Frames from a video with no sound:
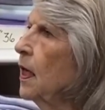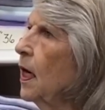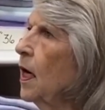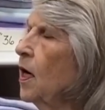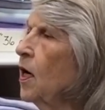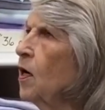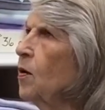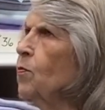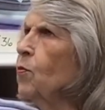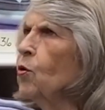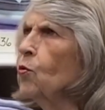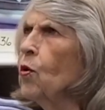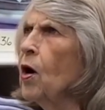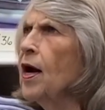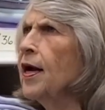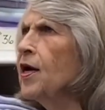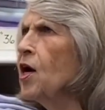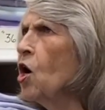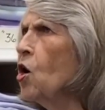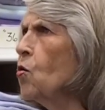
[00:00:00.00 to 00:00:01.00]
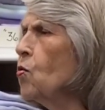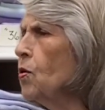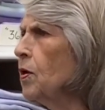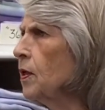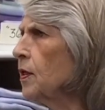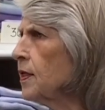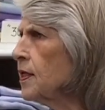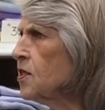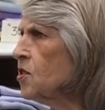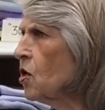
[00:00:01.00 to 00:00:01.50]
Murano
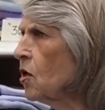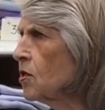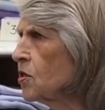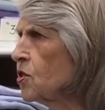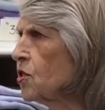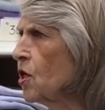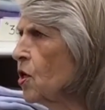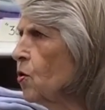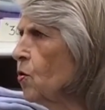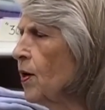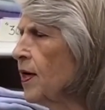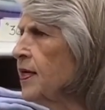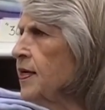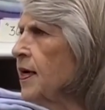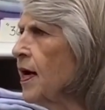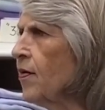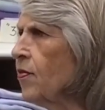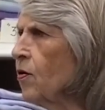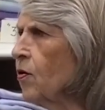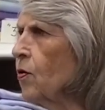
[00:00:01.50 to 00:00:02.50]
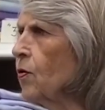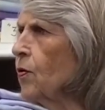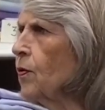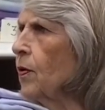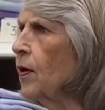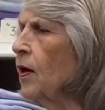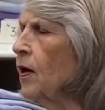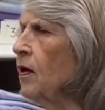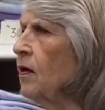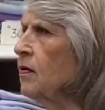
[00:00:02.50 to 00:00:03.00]
is also another
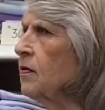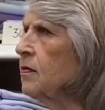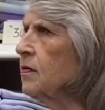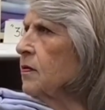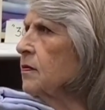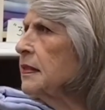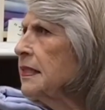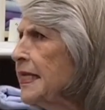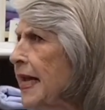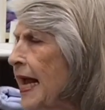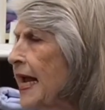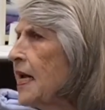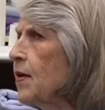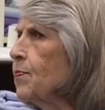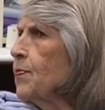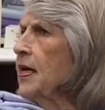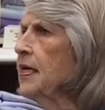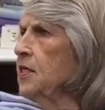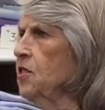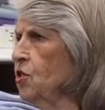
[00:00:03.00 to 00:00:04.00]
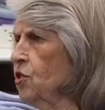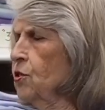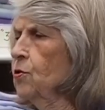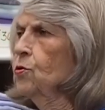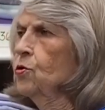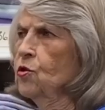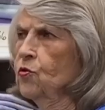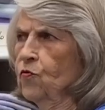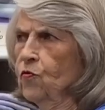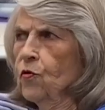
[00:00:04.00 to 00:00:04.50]
name that's
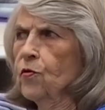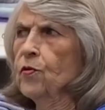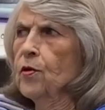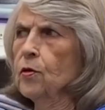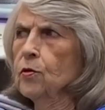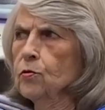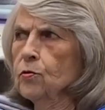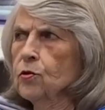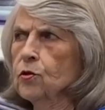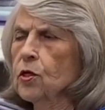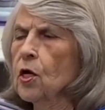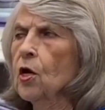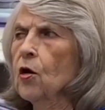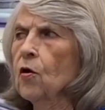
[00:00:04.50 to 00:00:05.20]
used for those